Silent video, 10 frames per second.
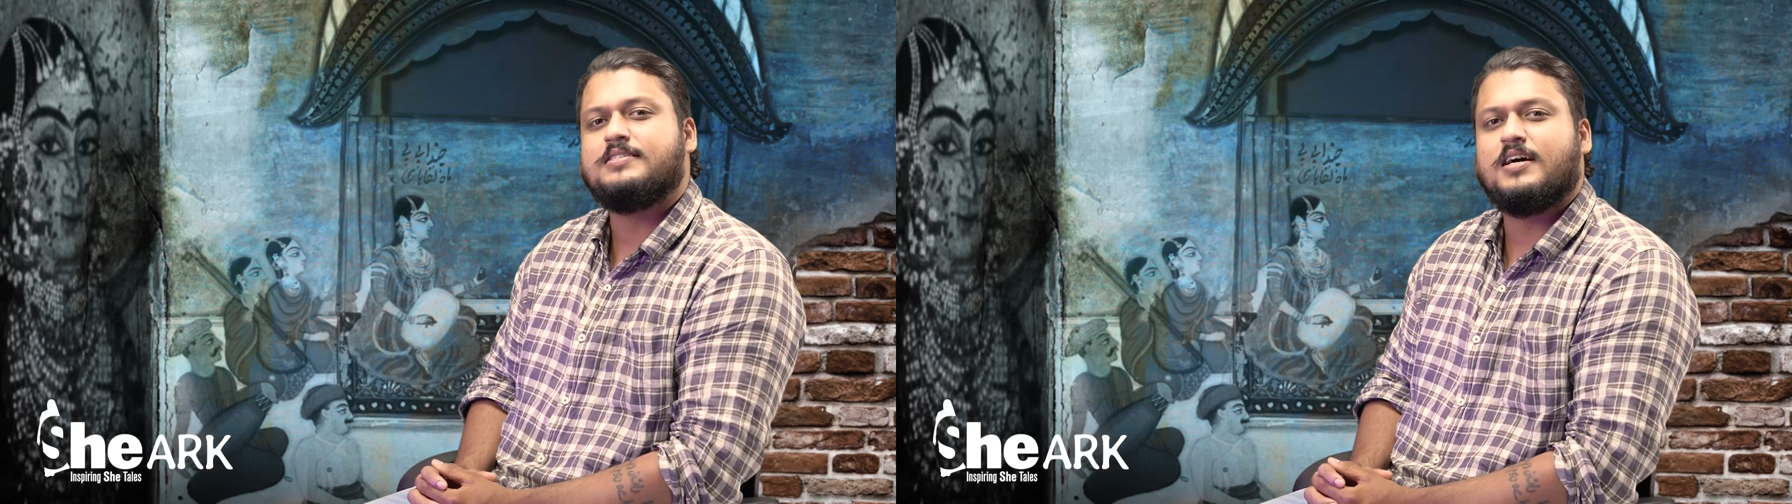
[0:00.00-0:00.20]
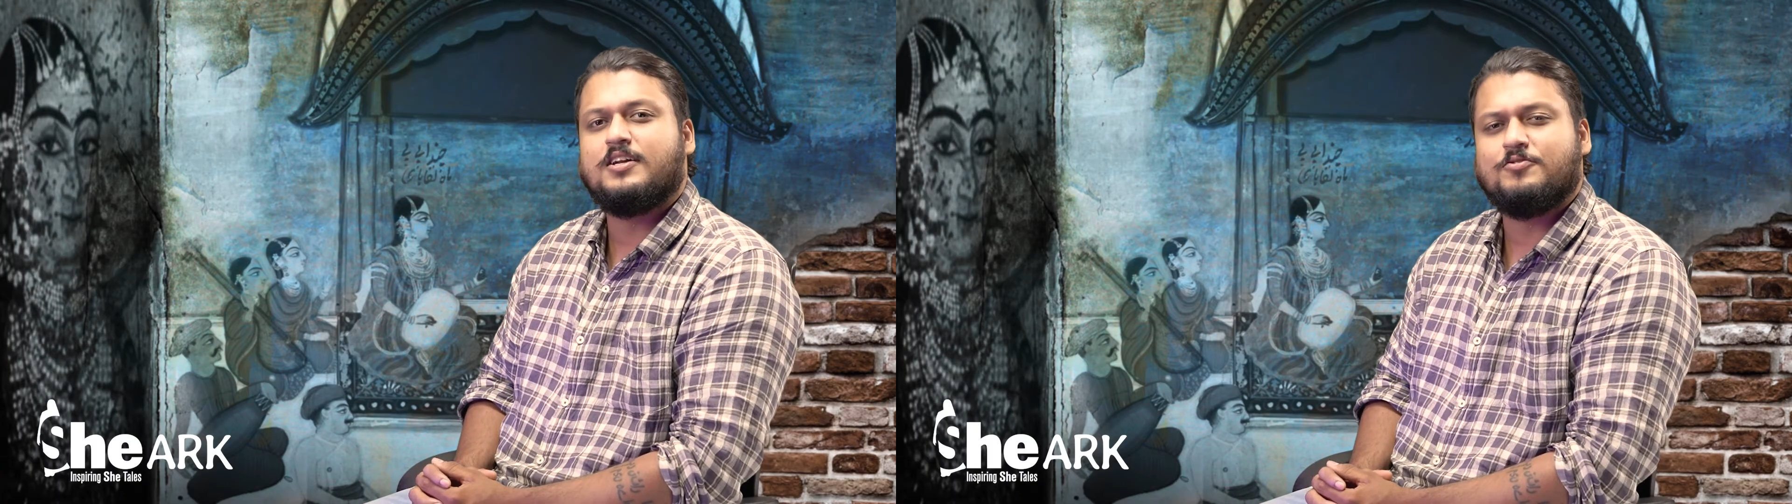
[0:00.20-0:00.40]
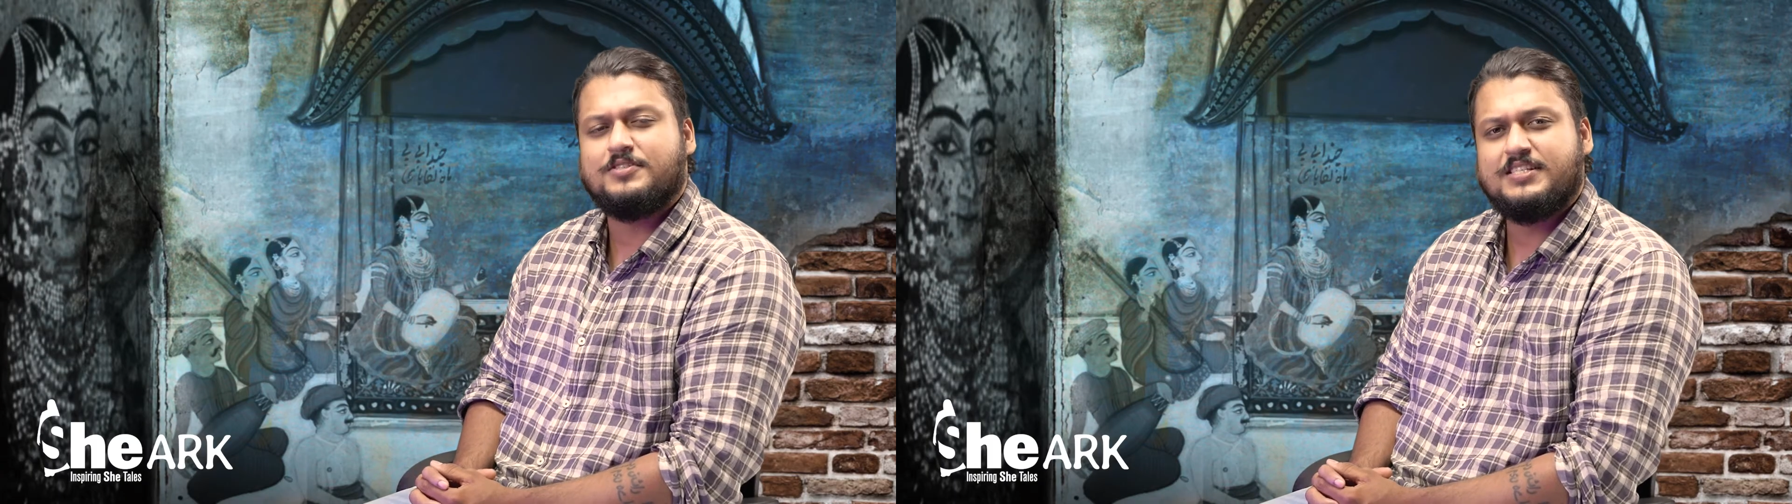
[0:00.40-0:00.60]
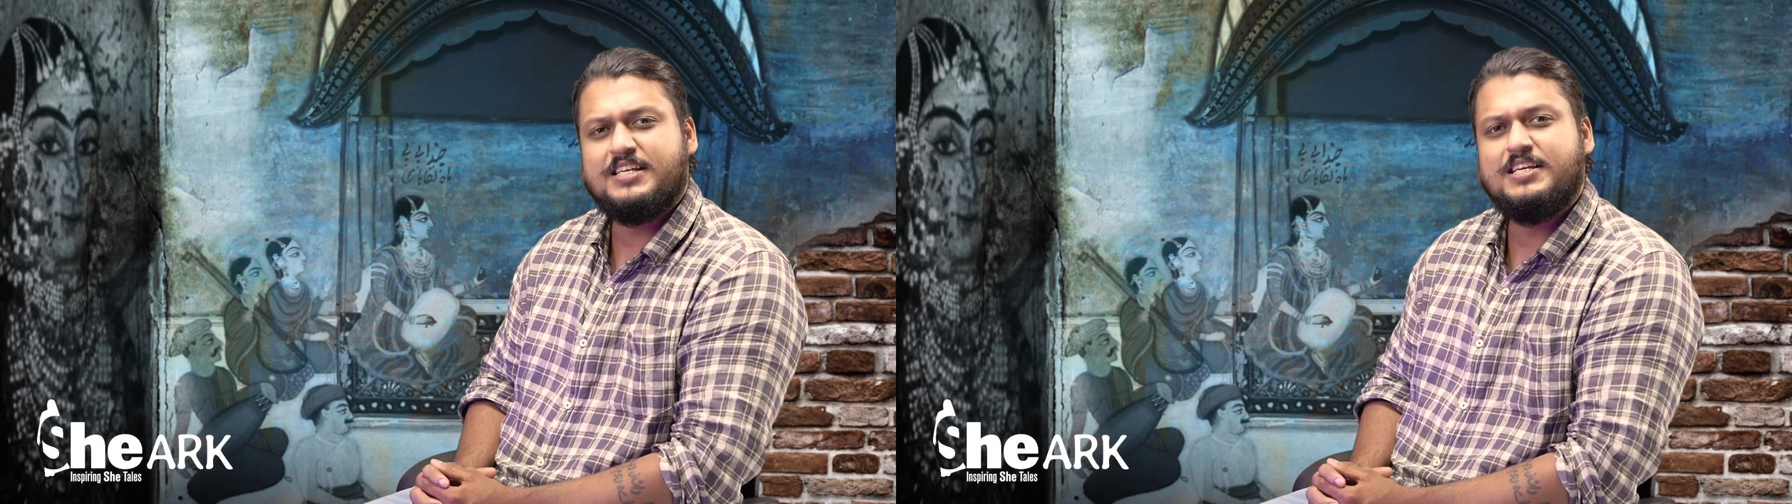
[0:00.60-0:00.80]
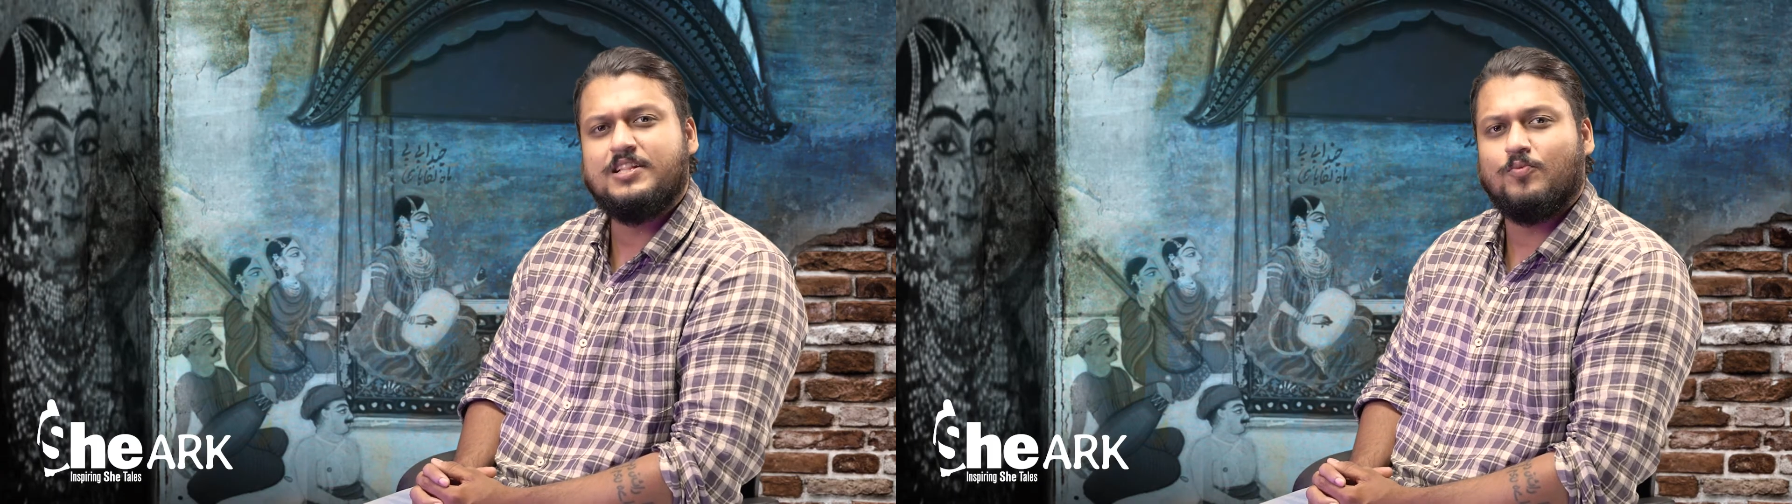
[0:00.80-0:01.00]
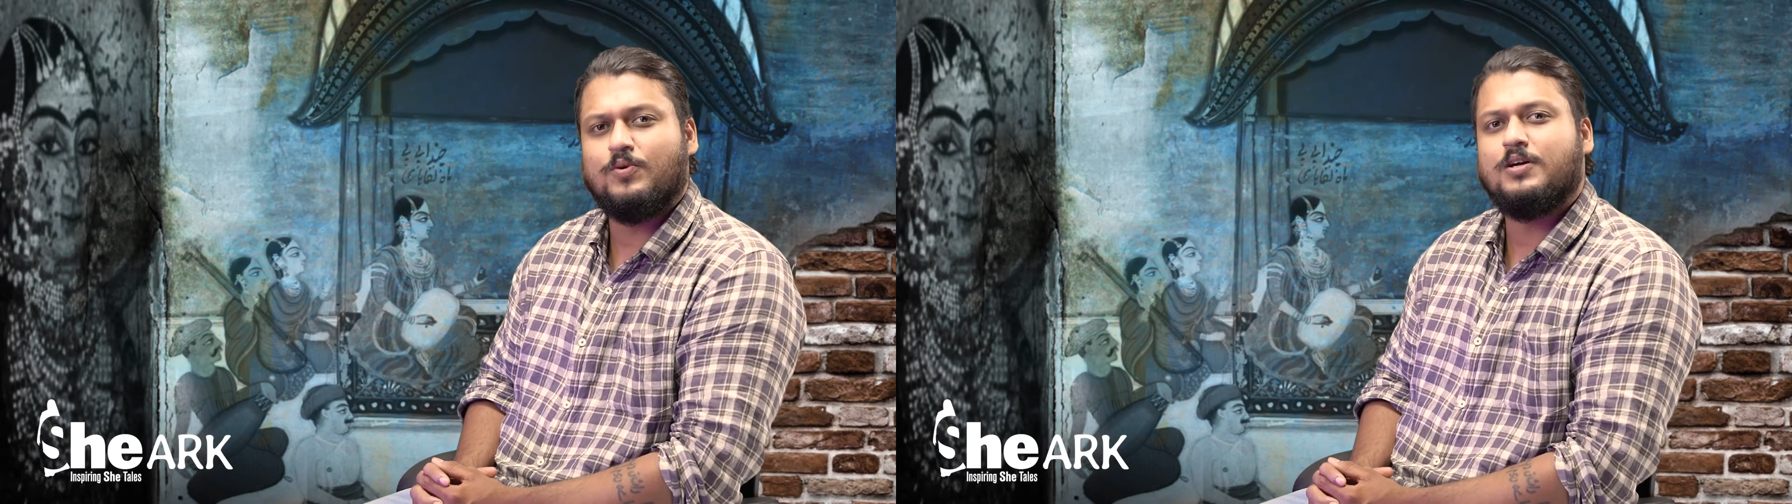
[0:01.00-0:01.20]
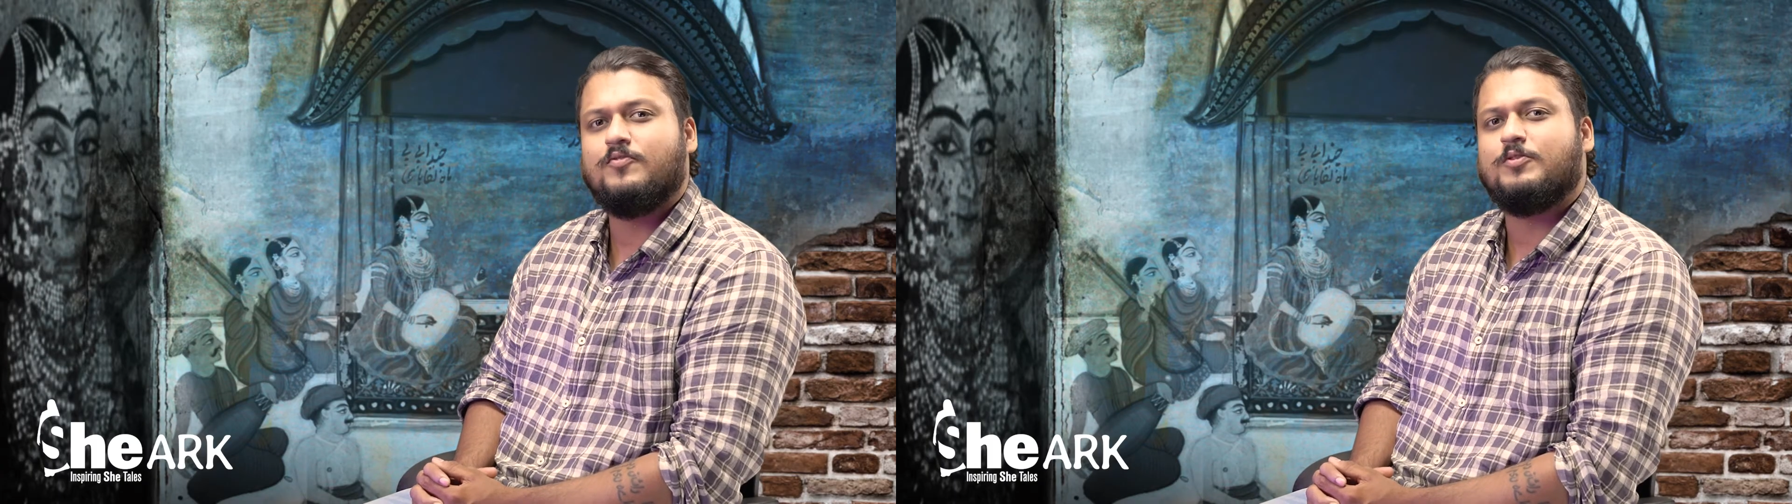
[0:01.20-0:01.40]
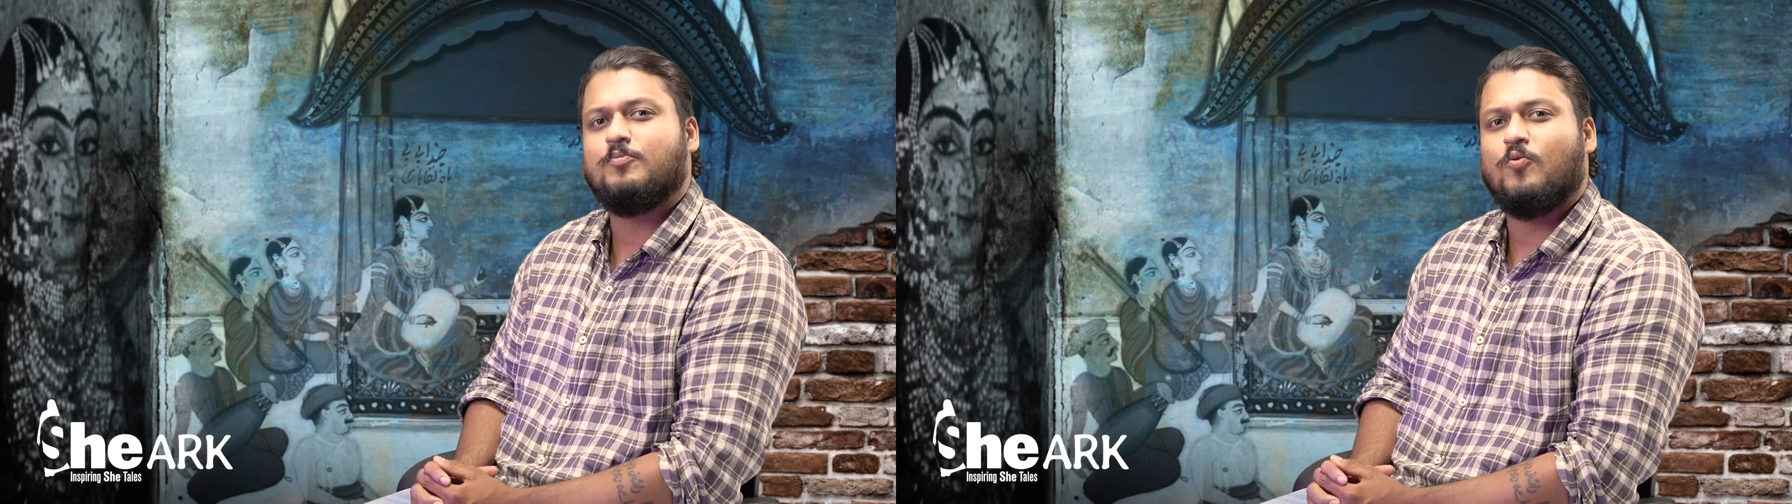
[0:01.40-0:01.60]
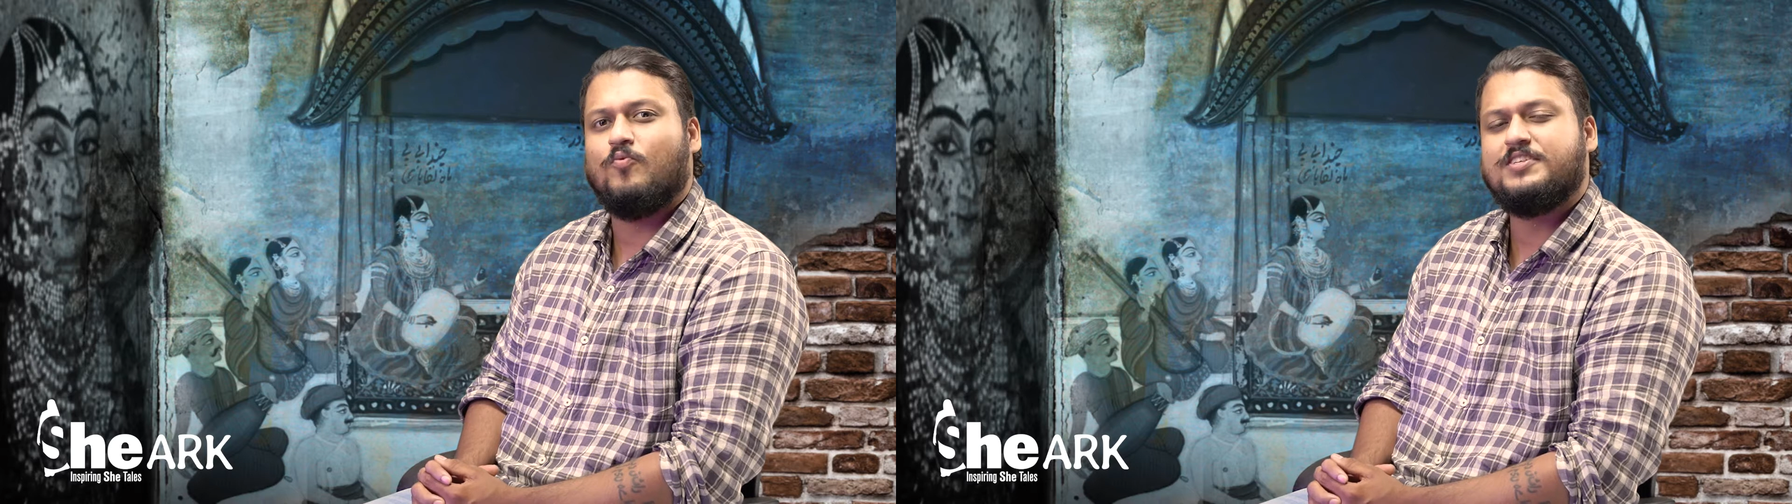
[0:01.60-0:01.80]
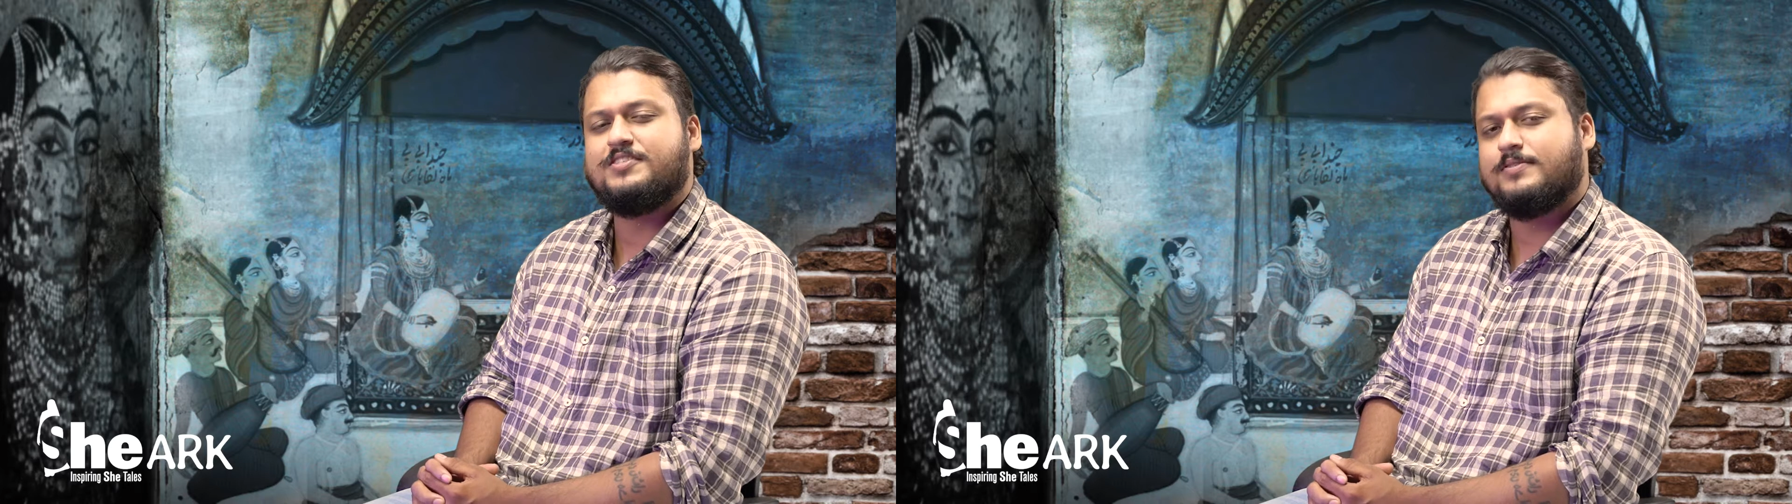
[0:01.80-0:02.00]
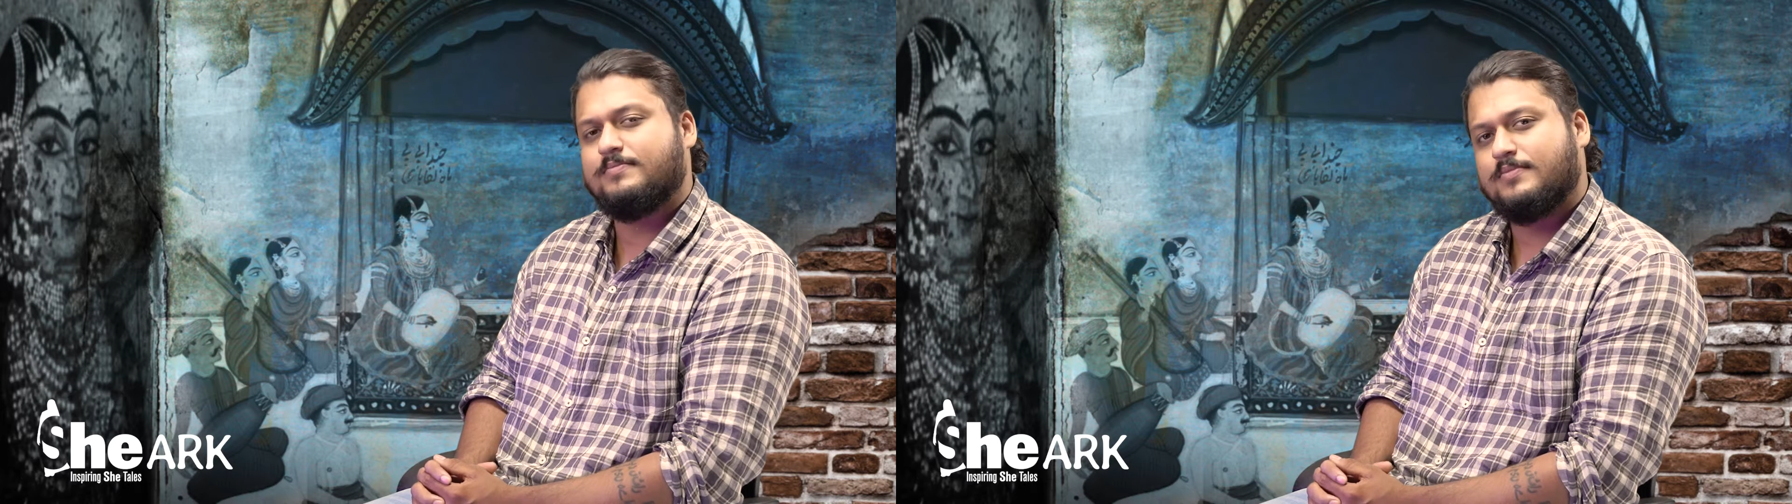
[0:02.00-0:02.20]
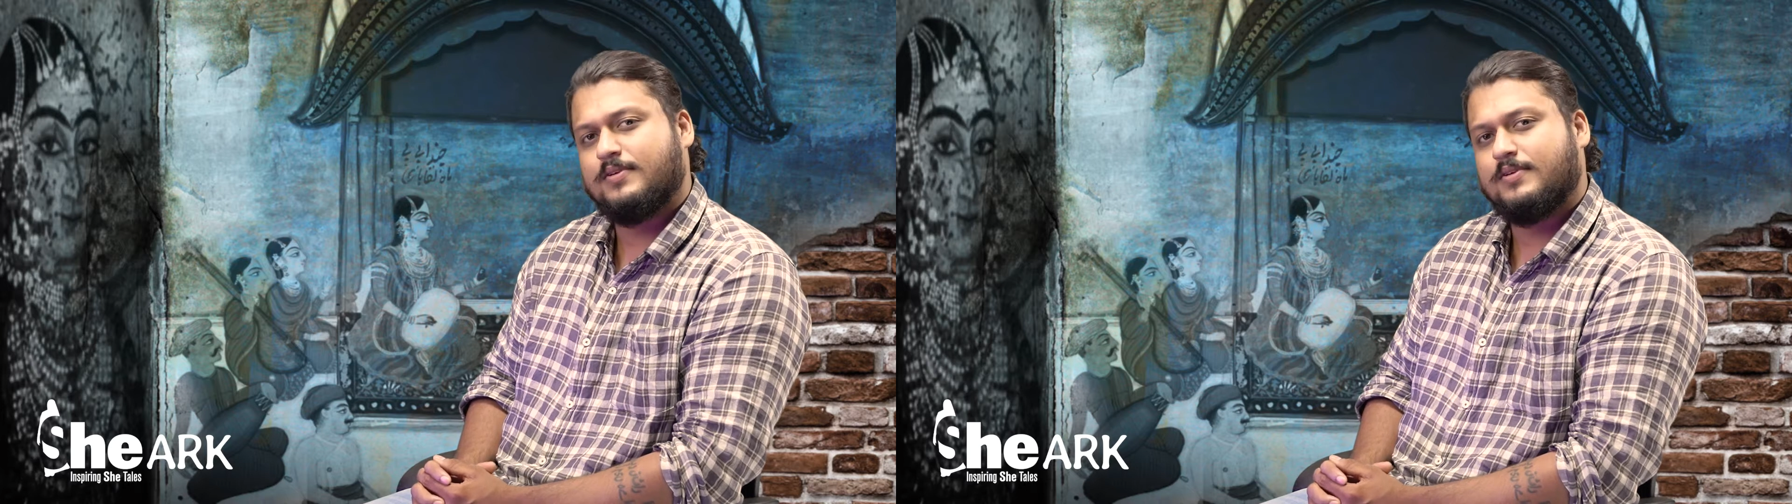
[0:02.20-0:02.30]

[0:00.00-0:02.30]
started to see the world with more wisdom.